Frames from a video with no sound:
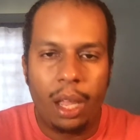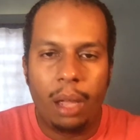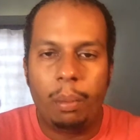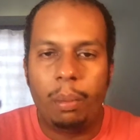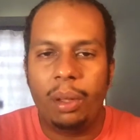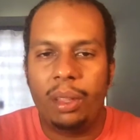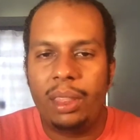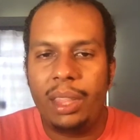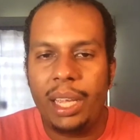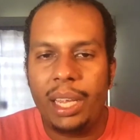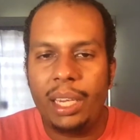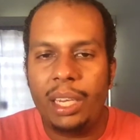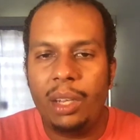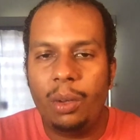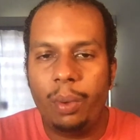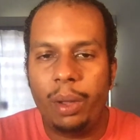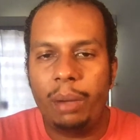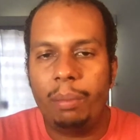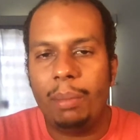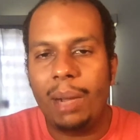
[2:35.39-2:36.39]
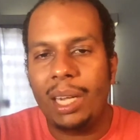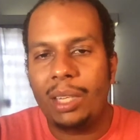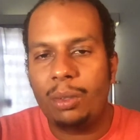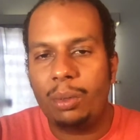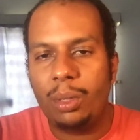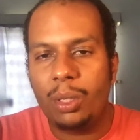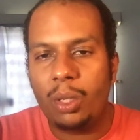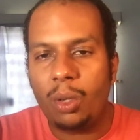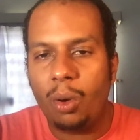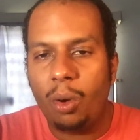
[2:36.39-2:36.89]
but then he went back to
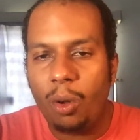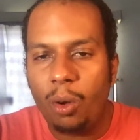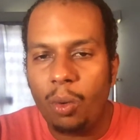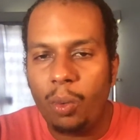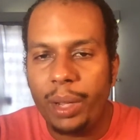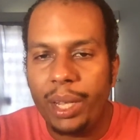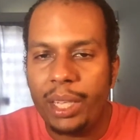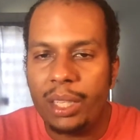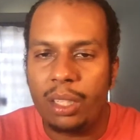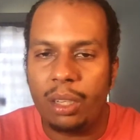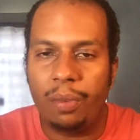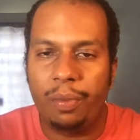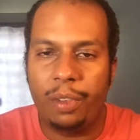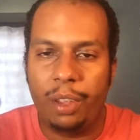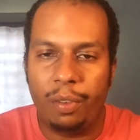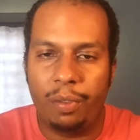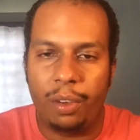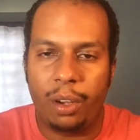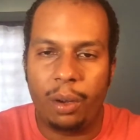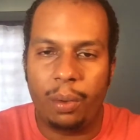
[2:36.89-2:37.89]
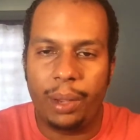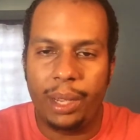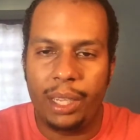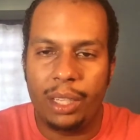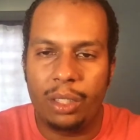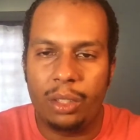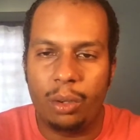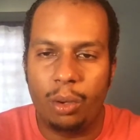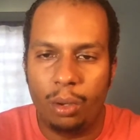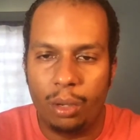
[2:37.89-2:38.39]
his old ways of giving away
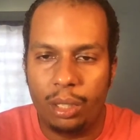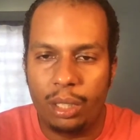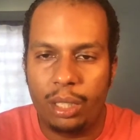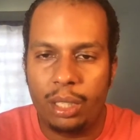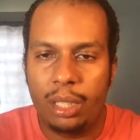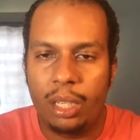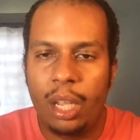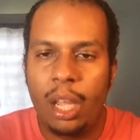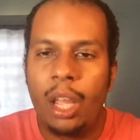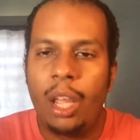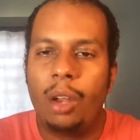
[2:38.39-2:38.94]
his goods.